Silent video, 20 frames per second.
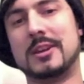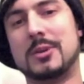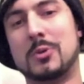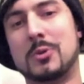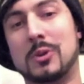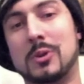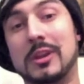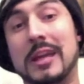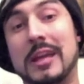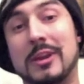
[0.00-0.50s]

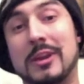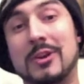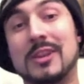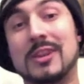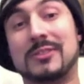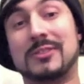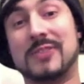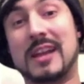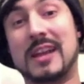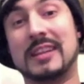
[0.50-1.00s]
Well, later
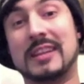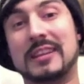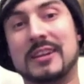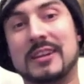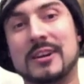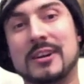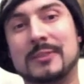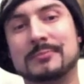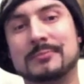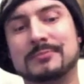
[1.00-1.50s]
has finally
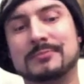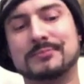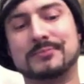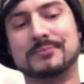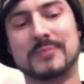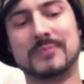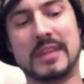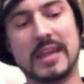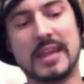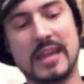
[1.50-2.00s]
come,
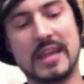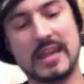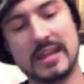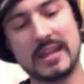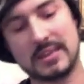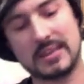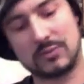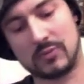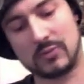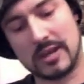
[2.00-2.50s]
and
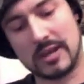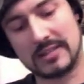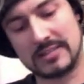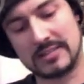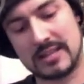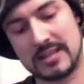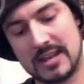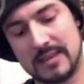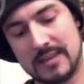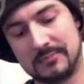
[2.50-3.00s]
at the right
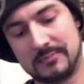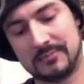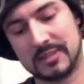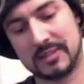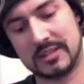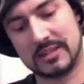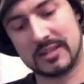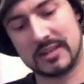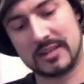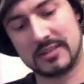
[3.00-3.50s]
time,
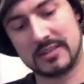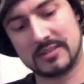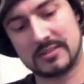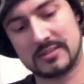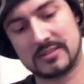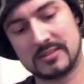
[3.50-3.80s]
because